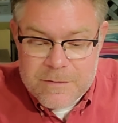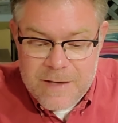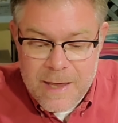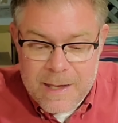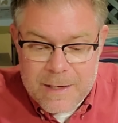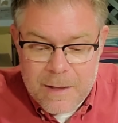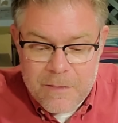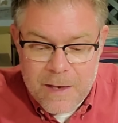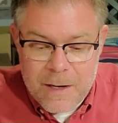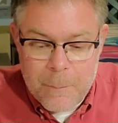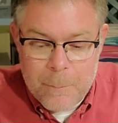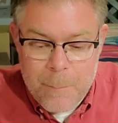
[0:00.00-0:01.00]
said
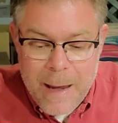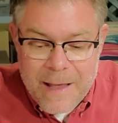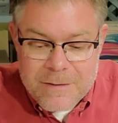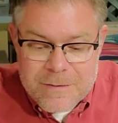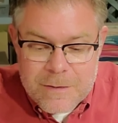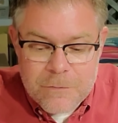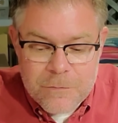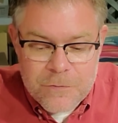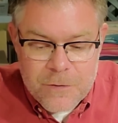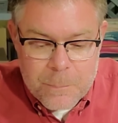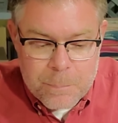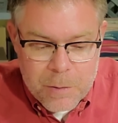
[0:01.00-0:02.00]
that a massive
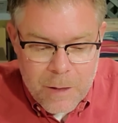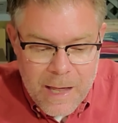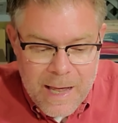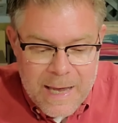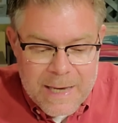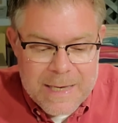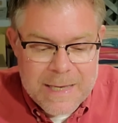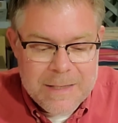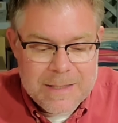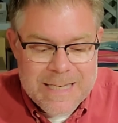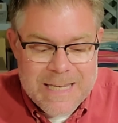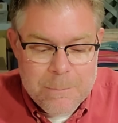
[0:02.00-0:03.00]
supply
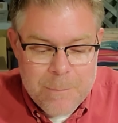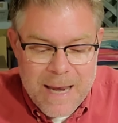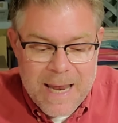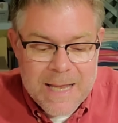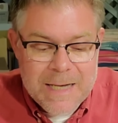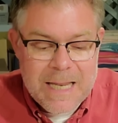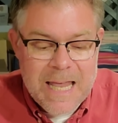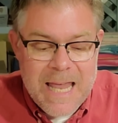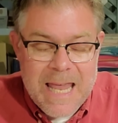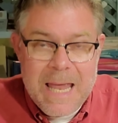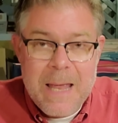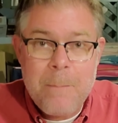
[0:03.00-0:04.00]
and demand
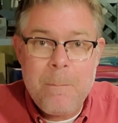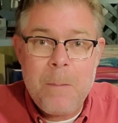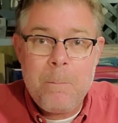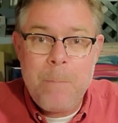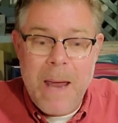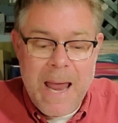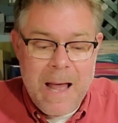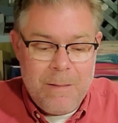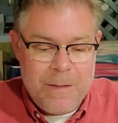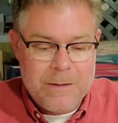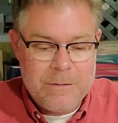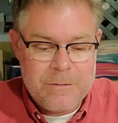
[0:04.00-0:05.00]

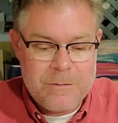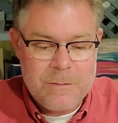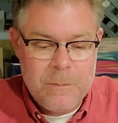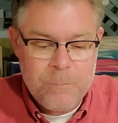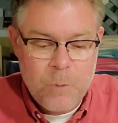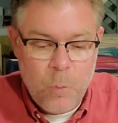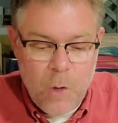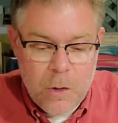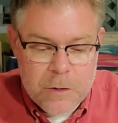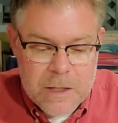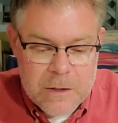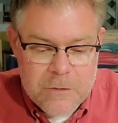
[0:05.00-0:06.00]
imbalance
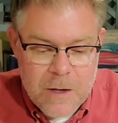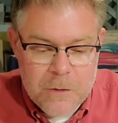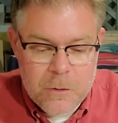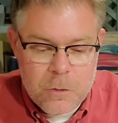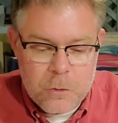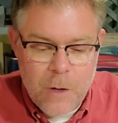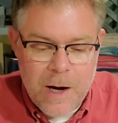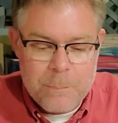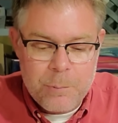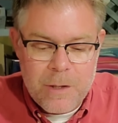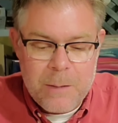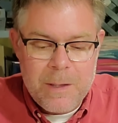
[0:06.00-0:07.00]
will continue to
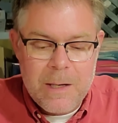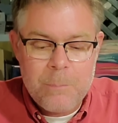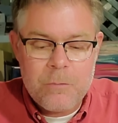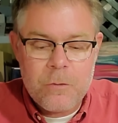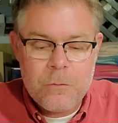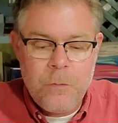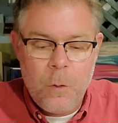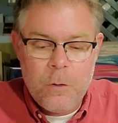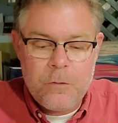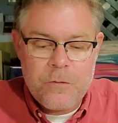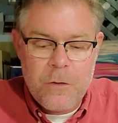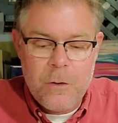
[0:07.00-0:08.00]
drive premiums
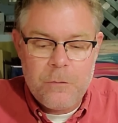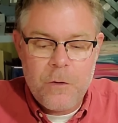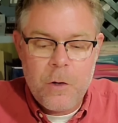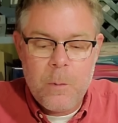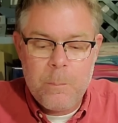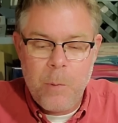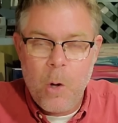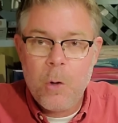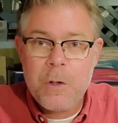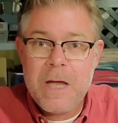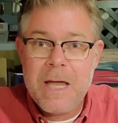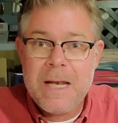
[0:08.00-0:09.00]
for silver
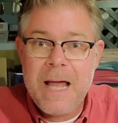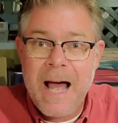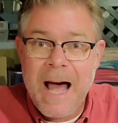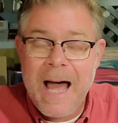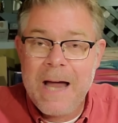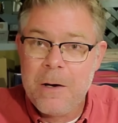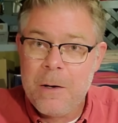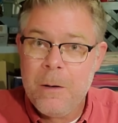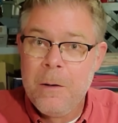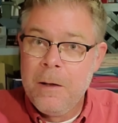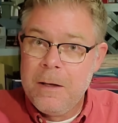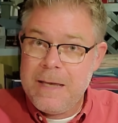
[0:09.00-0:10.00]
bullion higher.
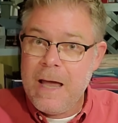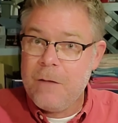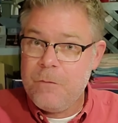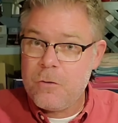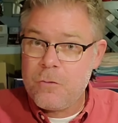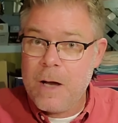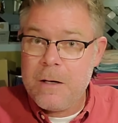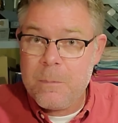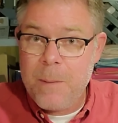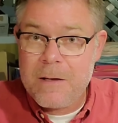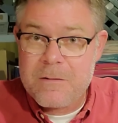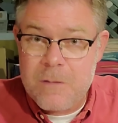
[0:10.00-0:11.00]
Yeah, have you tried to
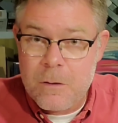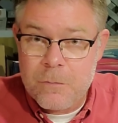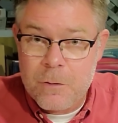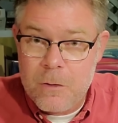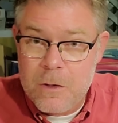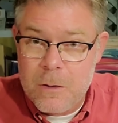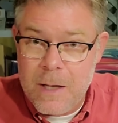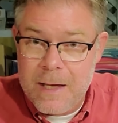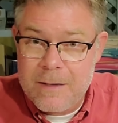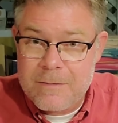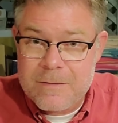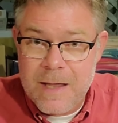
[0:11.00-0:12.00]
buy silver in the
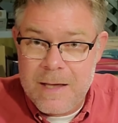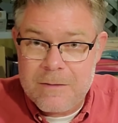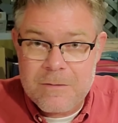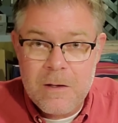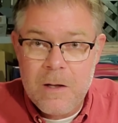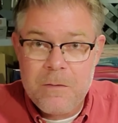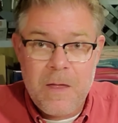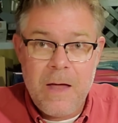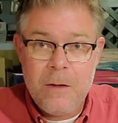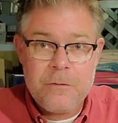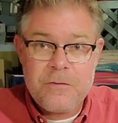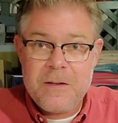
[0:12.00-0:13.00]
United States? The
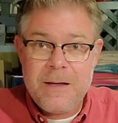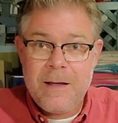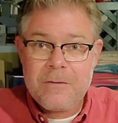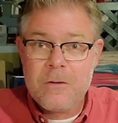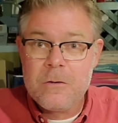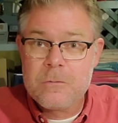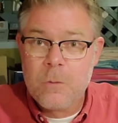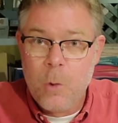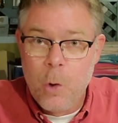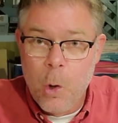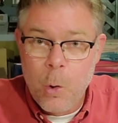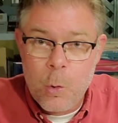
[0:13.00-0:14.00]
LCS's
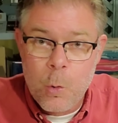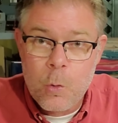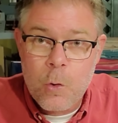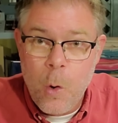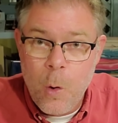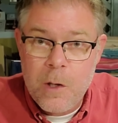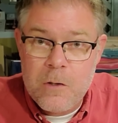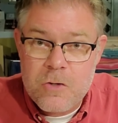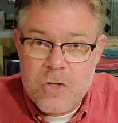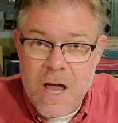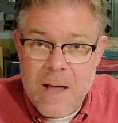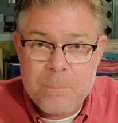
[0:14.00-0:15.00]
local coin
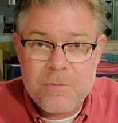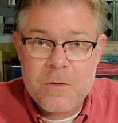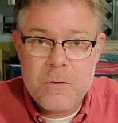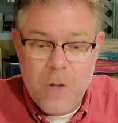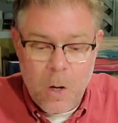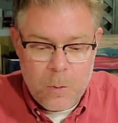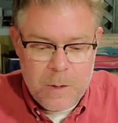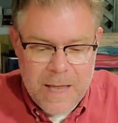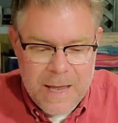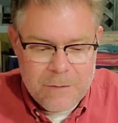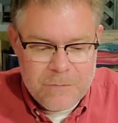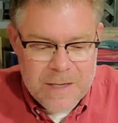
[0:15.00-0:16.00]
shops don't
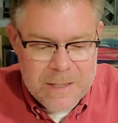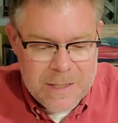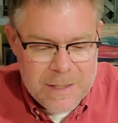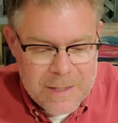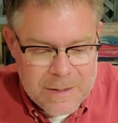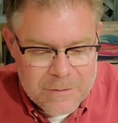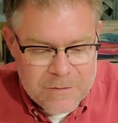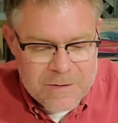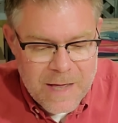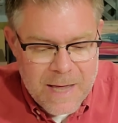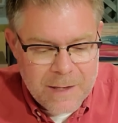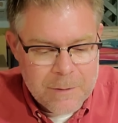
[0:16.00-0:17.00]
have any in
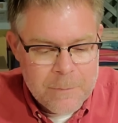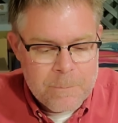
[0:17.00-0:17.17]
stock.